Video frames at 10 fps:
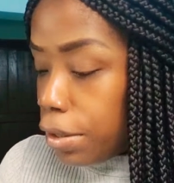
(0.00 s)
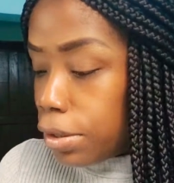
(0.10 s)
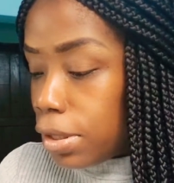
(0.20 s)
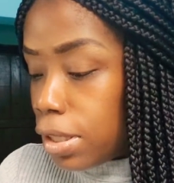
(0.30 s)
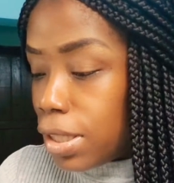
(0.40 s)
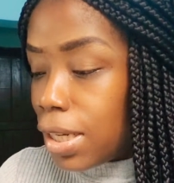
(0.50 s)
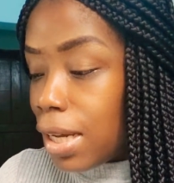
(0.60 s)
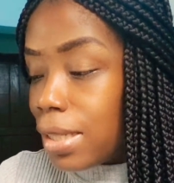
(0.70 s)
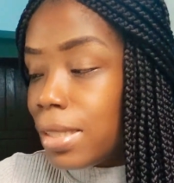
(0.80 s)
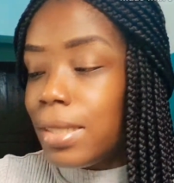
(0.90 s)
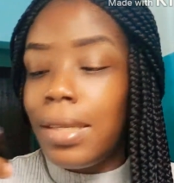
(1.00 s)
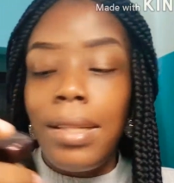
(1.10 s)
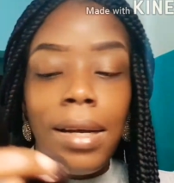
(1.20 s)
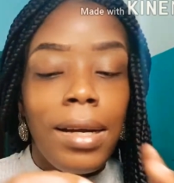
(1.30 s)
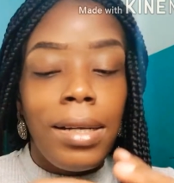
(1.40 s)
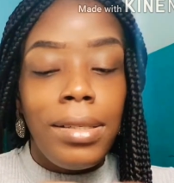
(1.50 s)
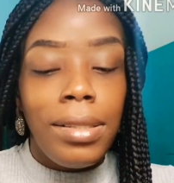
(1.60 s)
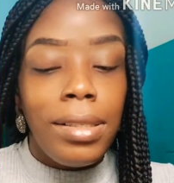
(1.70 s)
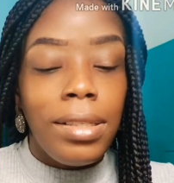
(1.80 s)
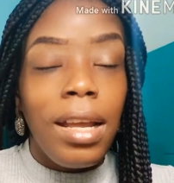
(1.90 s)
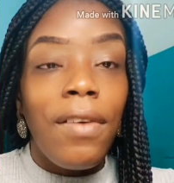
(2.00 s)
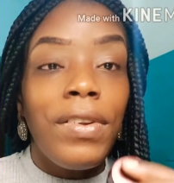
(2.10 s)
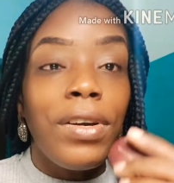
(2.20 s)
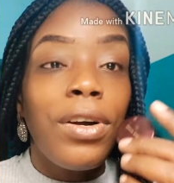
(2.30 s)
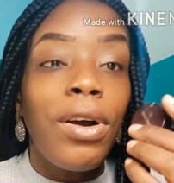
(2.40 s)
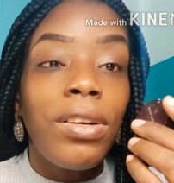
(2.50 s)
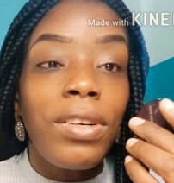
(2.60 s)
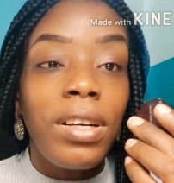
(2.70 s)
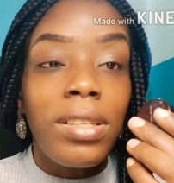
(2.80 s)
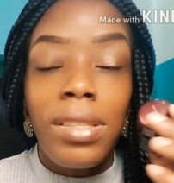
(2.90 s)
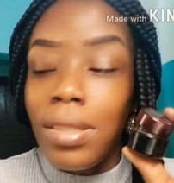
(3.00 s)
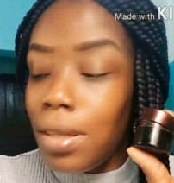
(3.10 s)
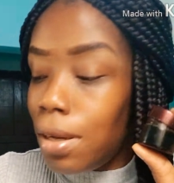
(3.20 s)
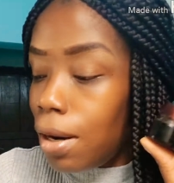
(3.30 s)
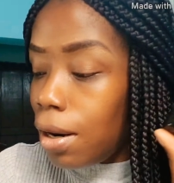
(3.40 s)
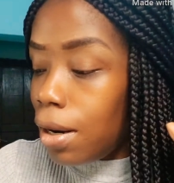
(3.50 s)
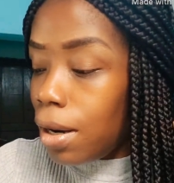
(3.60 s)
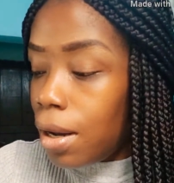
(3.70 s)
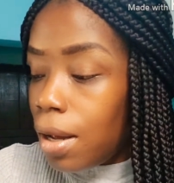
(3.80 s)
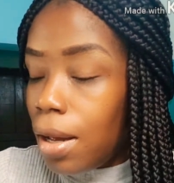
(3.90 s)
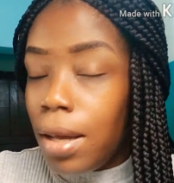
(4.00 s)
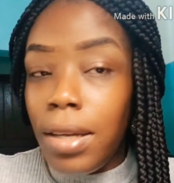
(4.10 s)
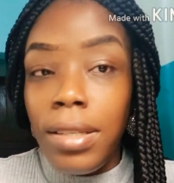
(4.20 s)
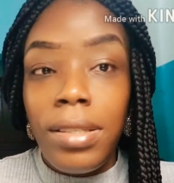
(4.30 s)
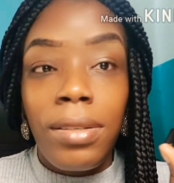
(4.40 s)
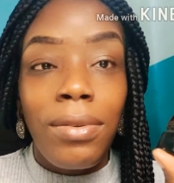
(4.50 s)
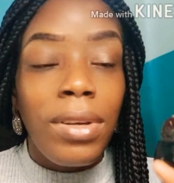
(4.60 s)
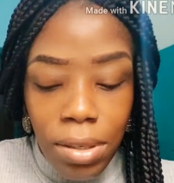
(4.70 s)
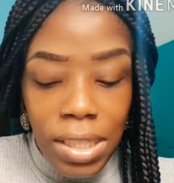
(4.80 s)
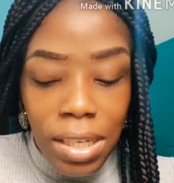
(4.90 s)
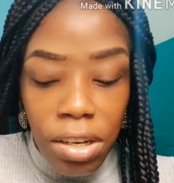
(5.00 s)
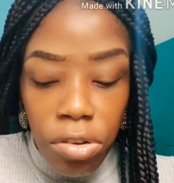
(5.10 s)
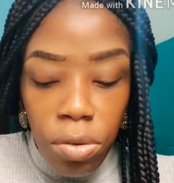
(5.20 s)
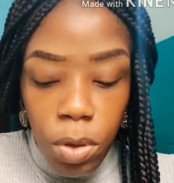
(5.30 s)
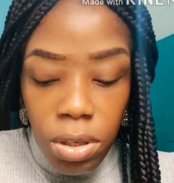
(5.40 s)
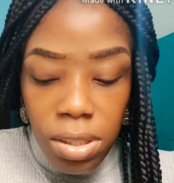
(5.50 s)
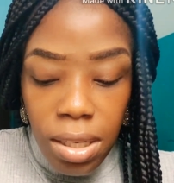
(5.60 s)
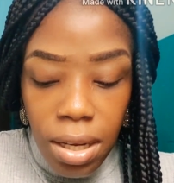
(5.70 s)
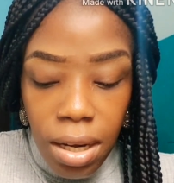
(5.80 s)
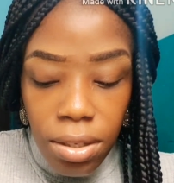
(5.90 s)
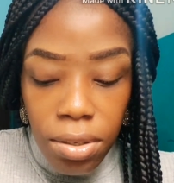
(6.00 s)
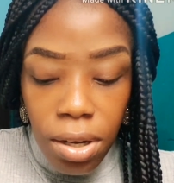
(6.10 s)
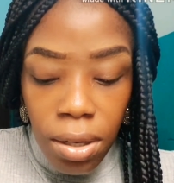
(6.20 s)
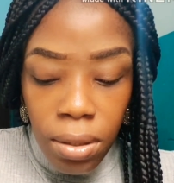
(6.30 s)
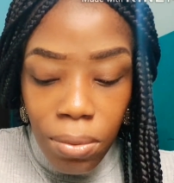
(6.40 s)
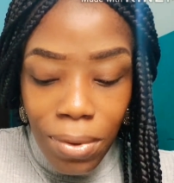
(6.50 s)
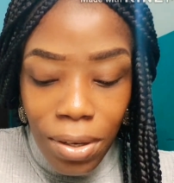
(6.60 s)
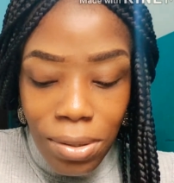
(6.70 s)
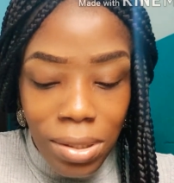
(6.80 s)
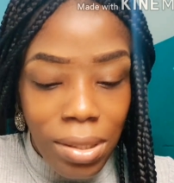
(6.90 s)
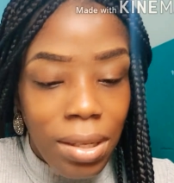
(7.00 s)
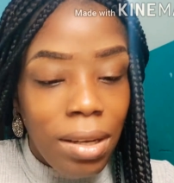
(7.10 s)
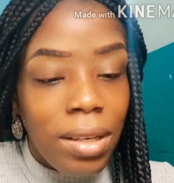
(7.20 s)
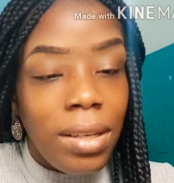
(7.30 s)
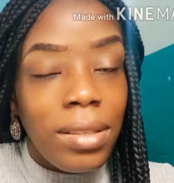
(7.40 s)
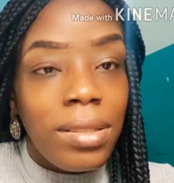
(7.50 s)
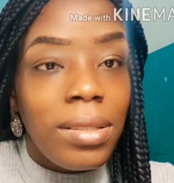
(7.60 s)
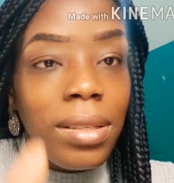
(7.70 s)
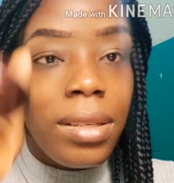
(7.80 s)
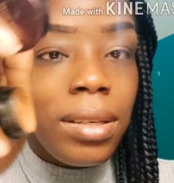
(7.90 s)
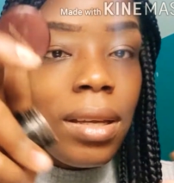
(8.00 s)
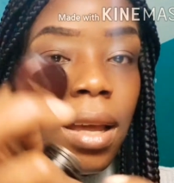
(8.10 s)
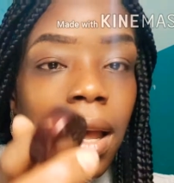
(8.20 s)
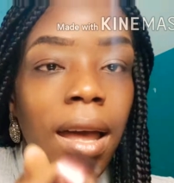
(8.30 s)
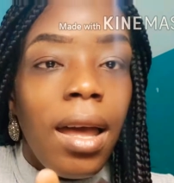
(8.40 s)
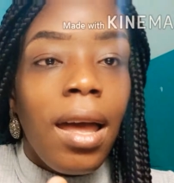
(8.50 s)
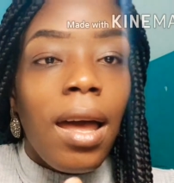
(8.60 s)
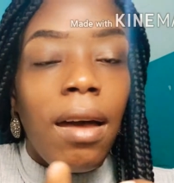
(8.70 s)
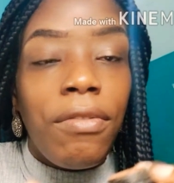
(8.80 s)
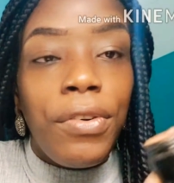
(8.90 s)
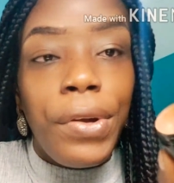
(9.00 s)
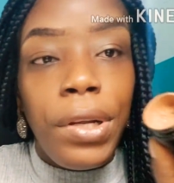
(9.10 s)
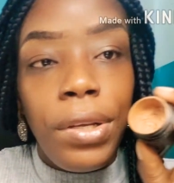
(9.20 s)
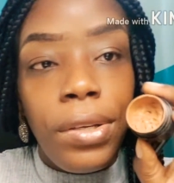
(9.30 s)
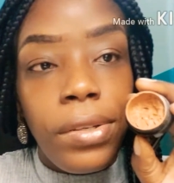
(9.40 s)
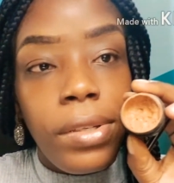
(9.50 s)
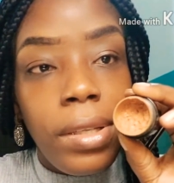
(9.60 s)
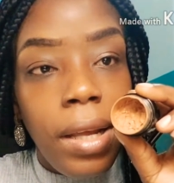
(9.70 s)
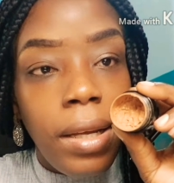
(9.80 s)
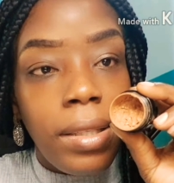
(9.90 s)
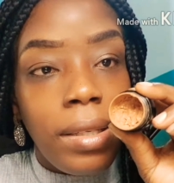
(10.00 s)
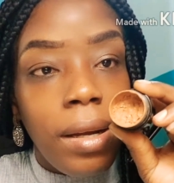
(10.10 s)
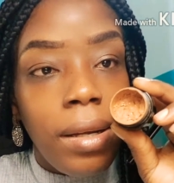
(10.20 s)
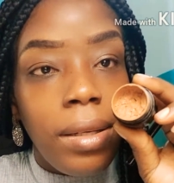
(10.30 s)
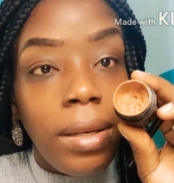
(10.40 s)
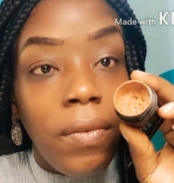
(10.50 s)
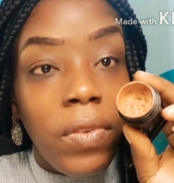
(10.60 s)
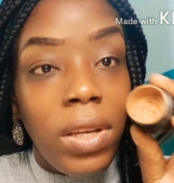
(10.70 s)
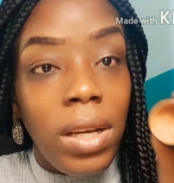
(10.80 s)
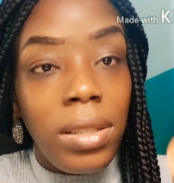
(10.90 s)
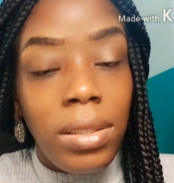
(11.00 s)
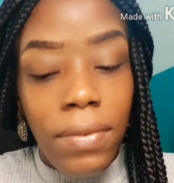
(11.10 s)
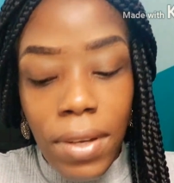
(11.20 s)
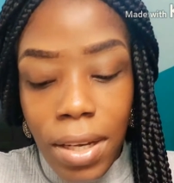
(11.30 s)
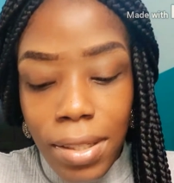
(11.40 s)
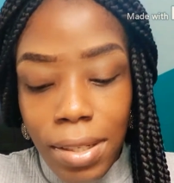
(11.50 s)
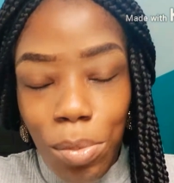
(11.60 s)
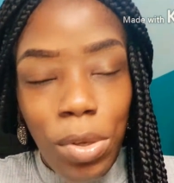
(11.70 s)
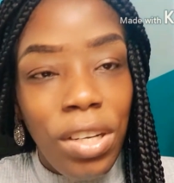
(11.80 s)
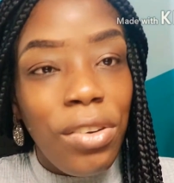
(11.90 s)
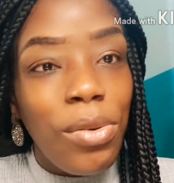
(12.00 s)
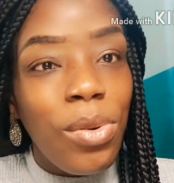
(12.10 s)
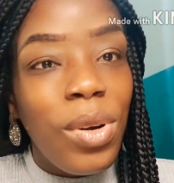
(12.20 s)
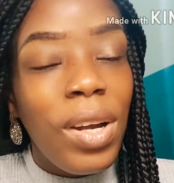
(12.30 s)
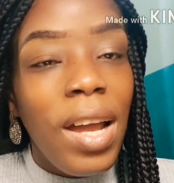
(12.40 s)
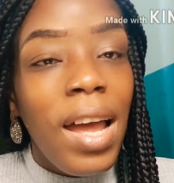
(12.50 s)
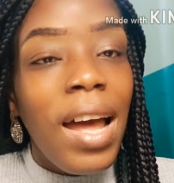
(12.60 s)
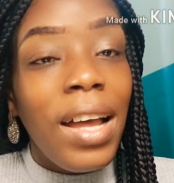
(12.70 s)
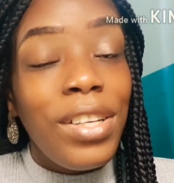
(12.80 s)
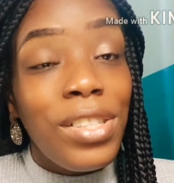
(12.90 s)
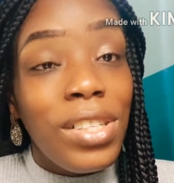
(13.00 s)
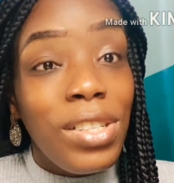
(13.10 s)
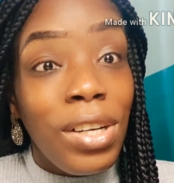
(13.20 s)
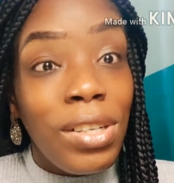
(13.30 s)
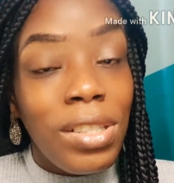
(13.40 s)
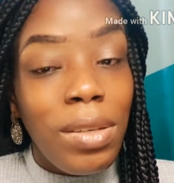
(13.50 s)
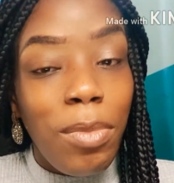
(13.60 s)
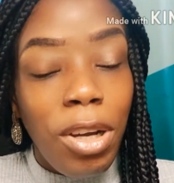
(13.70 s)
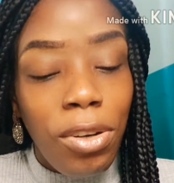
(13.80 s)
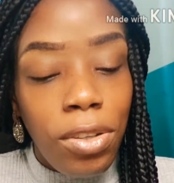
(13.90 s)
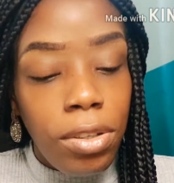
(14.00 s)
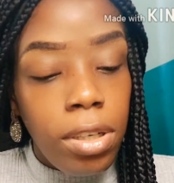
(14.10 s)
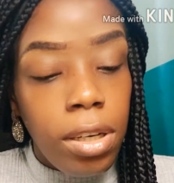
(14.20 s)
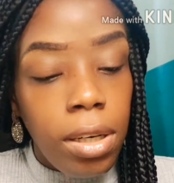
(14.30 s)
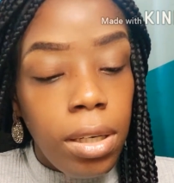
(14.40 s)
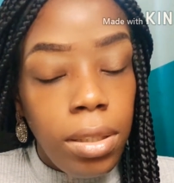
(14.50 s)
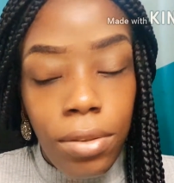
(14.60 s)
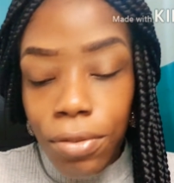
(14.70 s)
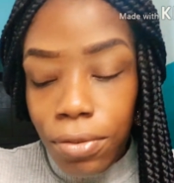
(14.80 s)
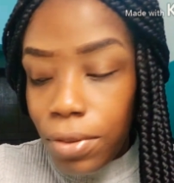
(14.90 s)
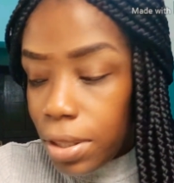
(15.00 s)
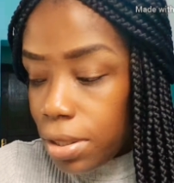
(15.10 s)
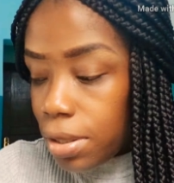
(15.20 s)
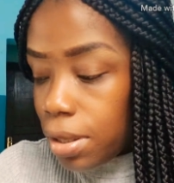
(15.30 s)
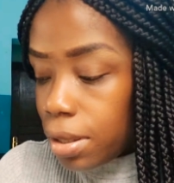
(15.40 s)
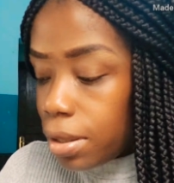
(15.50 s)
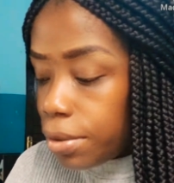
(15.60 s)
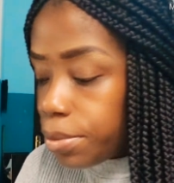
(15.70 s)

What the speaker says: with this concealer. This is Kevin O'Connor concealer. It is a cream concealer, not a liquid concealer. You can see I've already used like tons of these. I'm gonna go and use it to conceal my under eye. First thing,